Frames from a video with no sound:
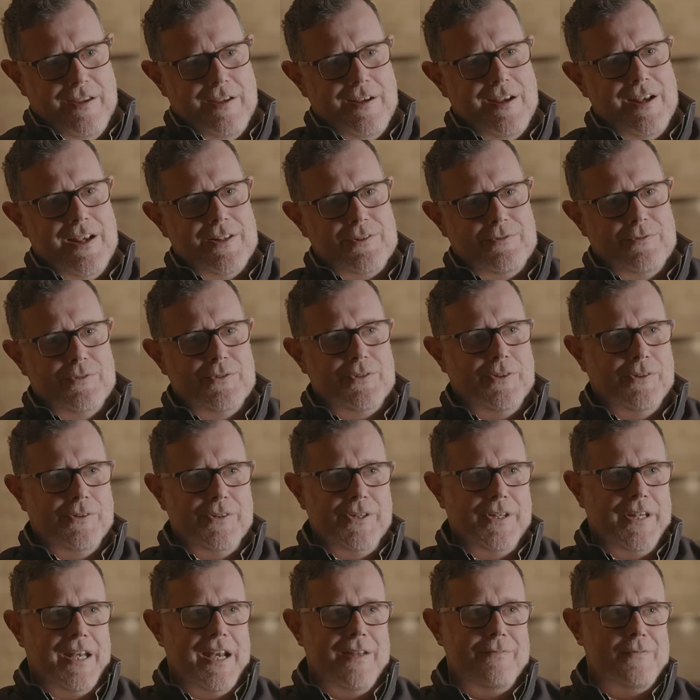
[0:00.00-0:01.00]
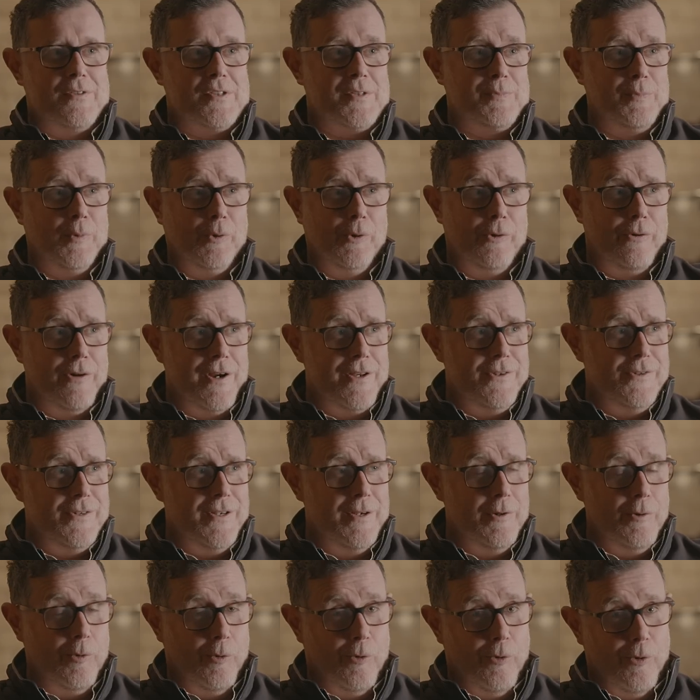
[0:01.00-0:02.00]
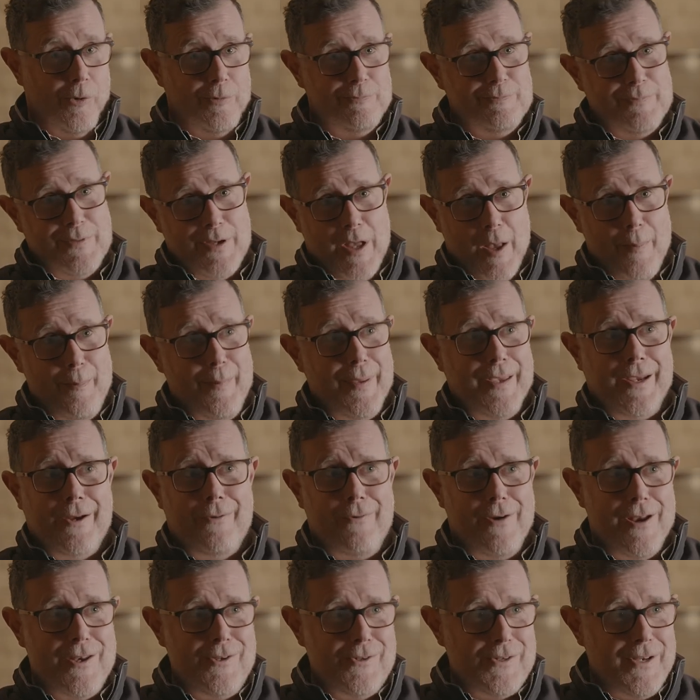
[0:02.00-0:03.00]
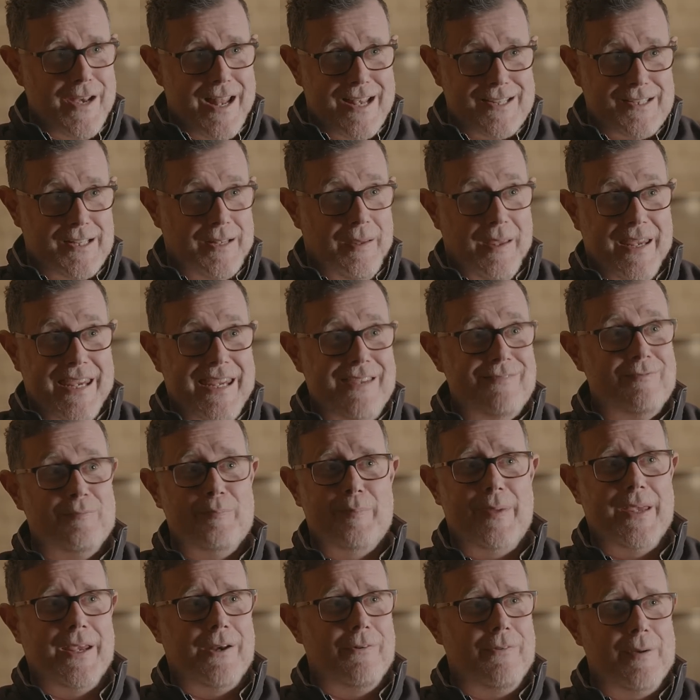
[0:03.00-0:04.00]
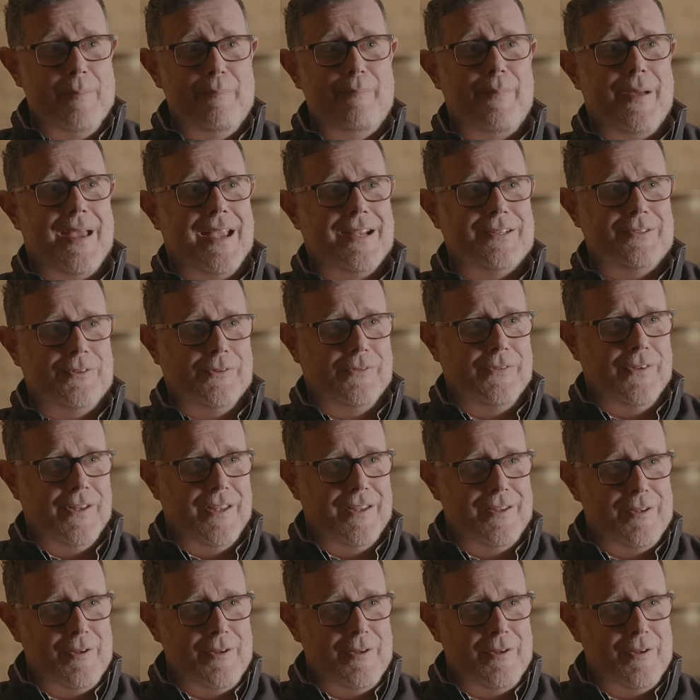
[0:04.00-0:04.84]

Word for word: As a result, you can have a smaller engine or a bigger engine has an even bigger impact on the,